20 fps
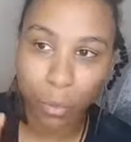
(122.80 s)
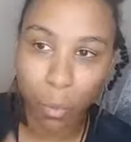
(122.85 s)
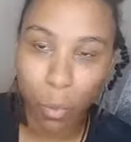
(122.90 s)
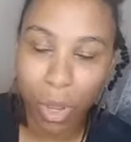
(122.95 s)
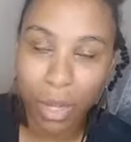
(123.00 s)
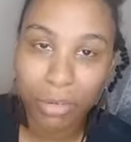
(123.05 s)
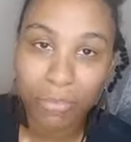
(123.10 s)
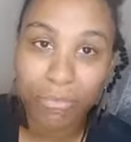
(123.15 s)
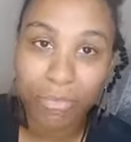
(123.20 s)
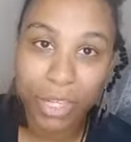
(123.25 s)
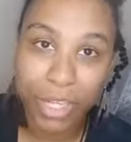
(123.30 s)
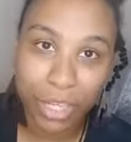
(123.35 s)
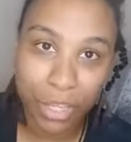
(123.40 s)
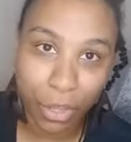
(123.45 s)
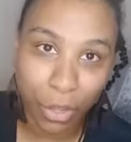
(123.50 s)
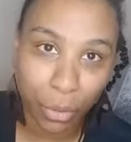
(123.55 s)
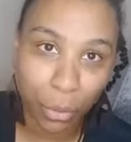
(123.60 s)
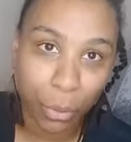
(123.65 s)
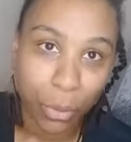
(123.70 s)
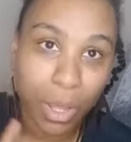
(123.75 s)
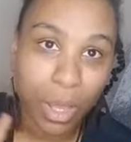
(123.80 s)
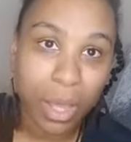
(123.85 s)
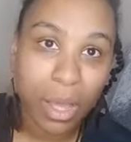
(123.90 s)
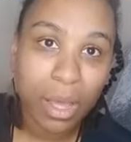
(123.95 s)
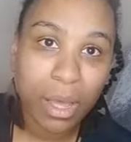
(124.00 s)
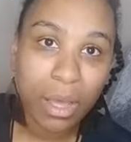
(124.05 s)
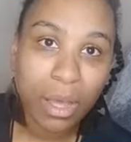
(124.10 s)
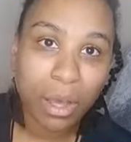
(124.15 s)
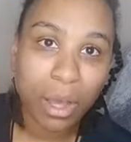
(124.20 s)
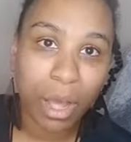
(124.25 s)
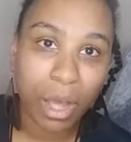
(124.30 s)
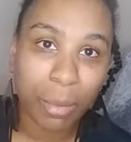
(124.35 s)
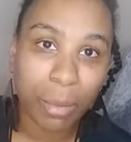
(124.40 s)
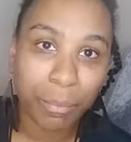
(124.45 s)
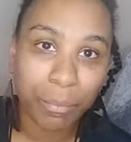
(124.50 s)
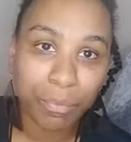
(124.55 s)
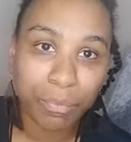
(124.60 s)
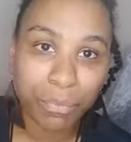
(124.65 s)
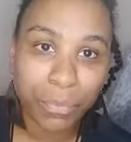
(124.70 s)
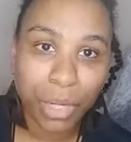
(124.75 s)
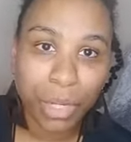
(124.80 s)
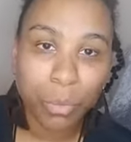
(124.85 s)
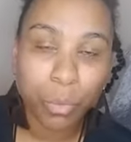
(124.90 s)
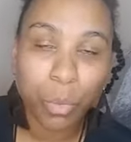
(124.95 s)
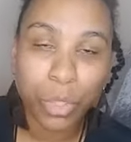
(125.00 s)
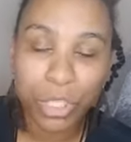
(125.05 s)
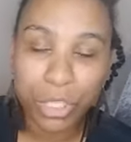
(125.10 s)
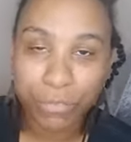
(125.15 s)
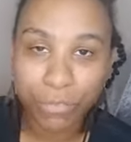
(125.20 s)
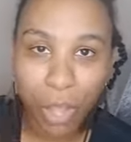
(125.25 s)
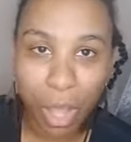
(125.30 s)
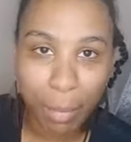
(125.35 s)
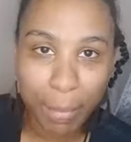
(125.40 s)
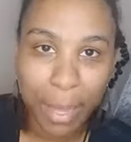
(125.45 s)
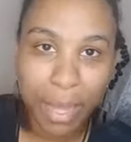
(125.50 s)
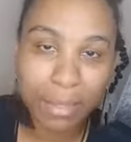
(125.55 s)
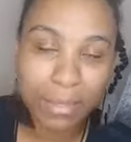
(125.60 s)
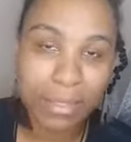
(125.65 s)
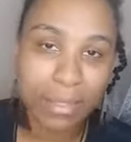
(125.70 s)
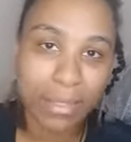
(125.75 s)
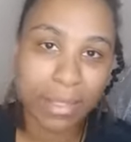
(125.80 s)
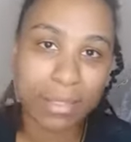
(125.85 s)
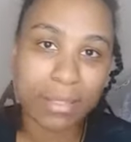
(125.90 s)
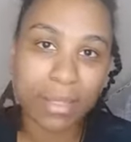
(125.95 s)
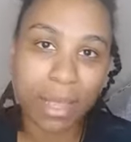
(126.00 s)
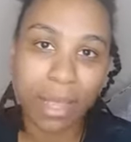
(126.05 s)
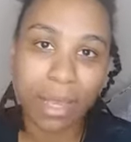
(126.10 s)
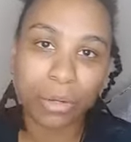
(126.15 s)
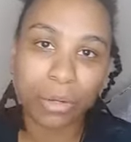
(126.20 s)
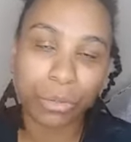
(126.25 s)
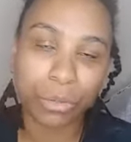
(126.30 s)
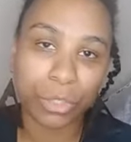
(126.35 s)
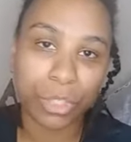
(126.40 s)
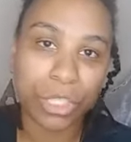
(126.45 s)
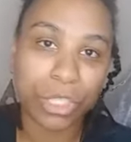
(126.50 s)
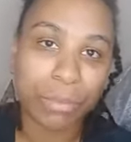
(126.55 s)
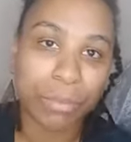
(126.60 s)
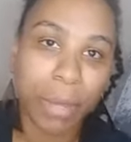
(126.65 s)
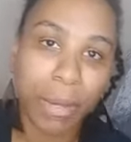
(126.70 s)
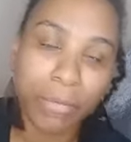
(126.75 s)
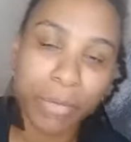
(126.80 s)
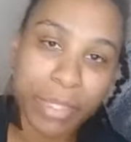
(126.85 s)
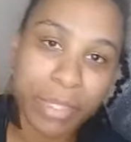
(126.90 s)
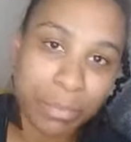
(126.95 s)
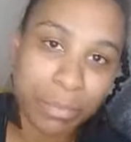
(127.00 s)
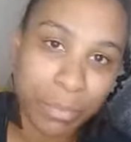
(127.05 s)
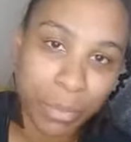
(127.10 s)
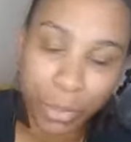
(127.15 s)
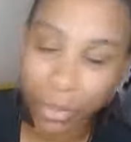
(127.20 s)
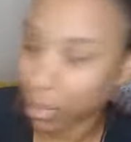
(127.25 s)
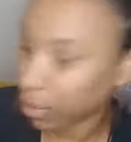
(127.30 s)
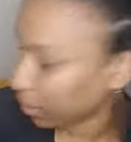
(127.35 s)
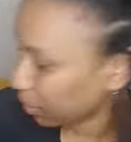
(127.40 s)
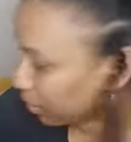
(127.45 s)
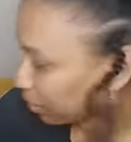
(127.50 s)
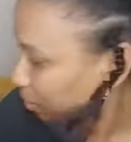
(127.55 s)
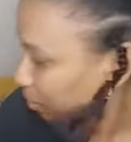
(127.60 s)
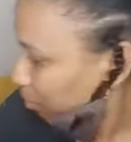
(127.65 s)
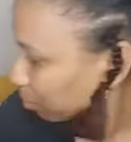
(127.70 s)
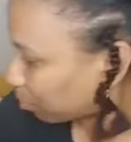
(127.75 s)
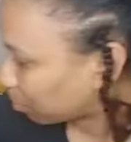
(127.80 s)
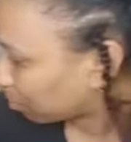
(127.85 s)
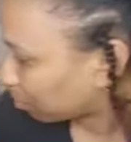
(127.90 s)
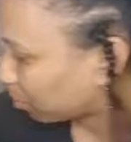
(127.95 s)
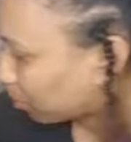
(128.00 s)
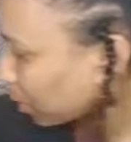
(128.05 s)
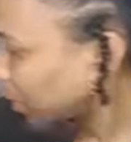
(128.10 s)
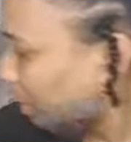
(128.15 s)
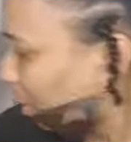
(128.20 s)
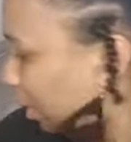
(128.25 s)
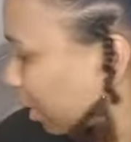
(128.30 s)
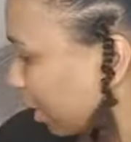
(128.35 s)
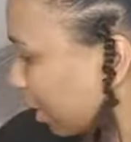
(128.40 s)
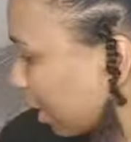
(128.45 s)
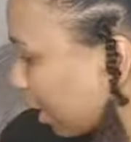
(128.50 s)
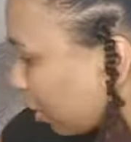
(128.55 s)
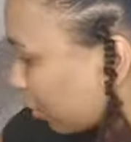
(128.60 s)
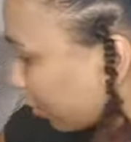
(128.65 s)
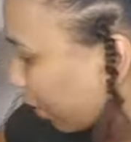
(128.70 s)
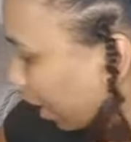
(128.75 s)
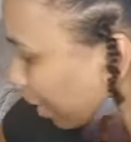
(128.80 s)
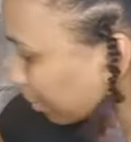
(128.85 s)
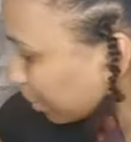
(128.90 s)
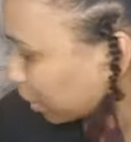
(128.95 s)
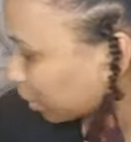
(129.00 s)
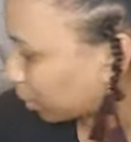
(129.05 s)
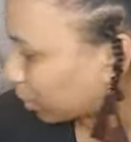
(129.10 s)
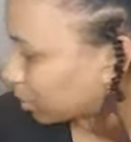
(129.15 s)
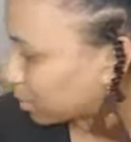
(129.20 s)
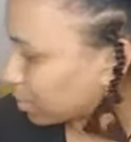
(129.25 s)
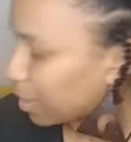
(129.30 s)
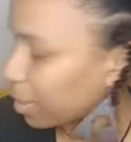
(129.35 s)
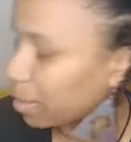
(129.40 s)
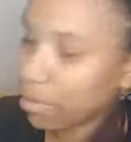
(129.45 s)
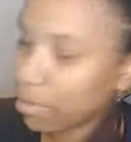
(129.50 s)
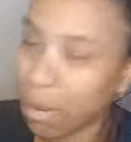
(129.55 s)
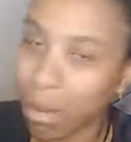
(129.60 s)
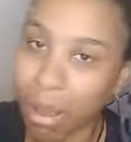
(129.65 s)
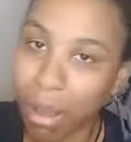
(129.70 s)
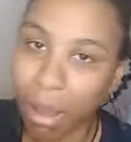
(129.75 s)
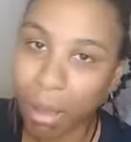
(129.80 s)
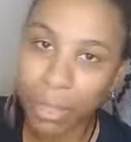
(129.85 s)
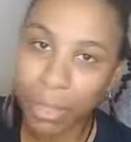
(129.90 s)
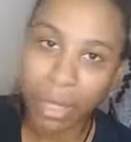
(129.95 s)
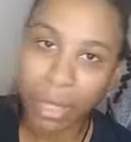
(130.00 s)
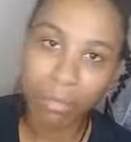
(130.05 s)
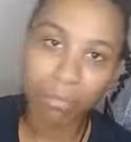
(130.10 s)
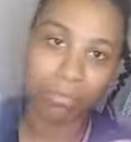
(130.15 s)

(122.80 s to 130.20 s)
1 video, which have come out since I launched my recent book, Health, Happiness and Harmony.